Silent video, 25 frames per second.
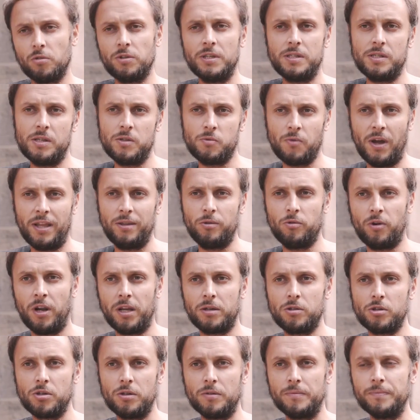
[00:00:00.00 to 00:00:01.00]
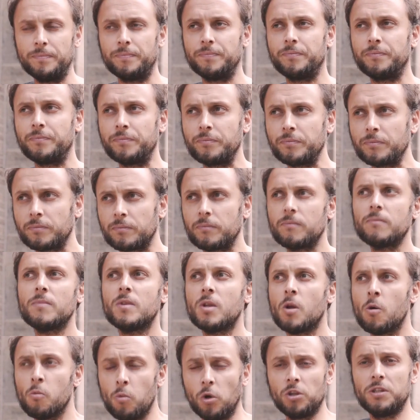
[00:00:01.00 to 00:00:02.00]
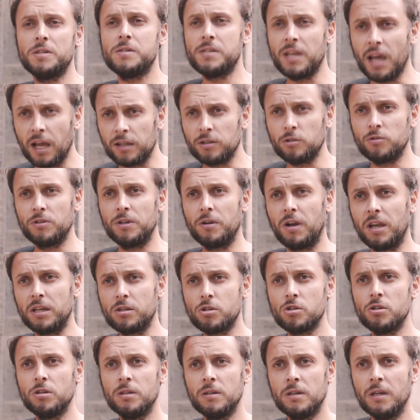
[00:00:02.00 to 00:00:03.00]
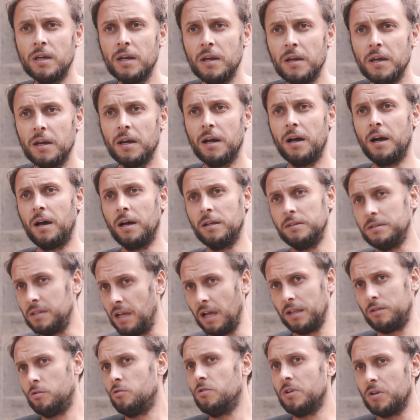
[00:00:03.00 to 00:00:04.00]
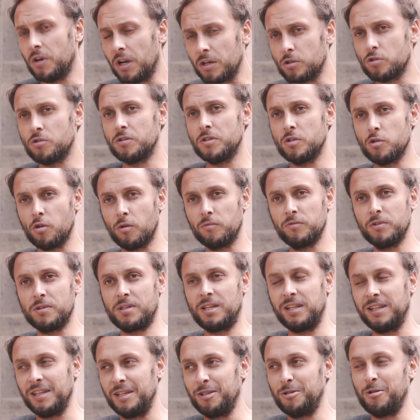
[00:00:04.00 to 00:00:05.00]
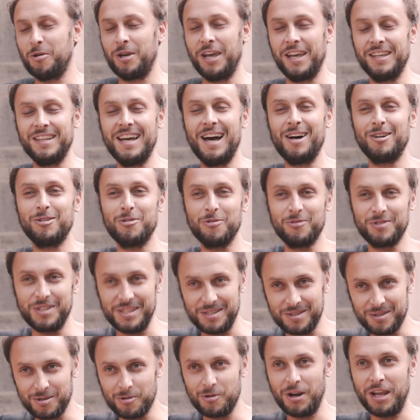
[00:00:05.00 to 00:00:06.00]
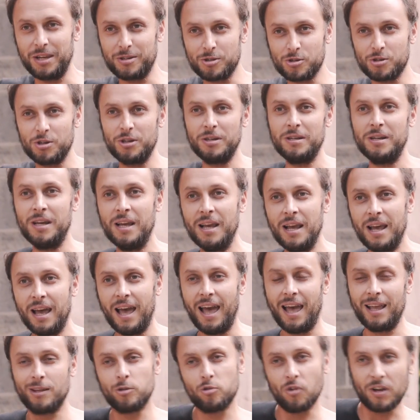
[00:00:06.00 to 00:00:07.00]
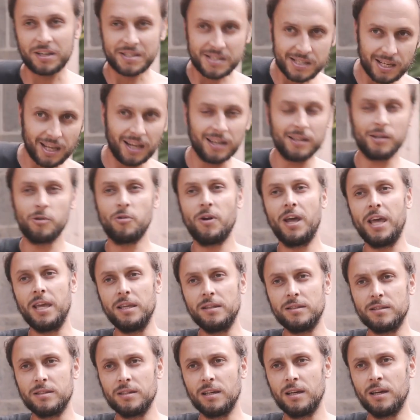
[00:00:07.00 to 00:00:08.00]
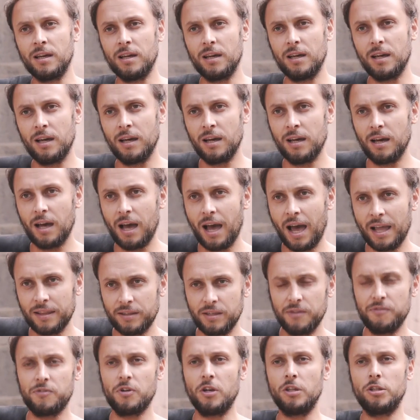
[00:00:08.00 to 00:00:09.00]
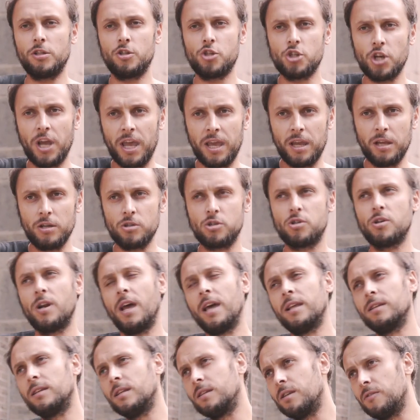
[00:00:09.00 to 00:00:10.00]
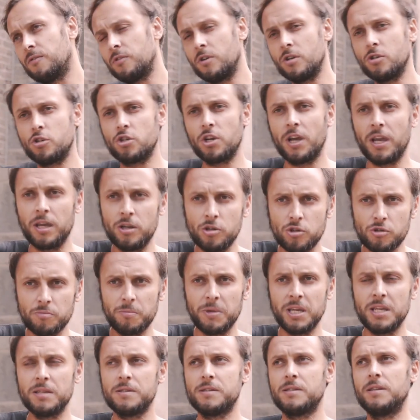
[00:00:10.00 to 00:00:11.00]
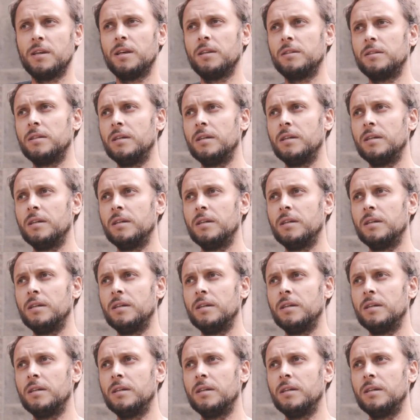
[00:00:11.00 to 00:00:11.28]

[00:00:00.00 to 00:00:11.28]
this is one direction. What is the other direction? The other direction is obviously to get out of this direction and to accelerate a different change. And the different change means that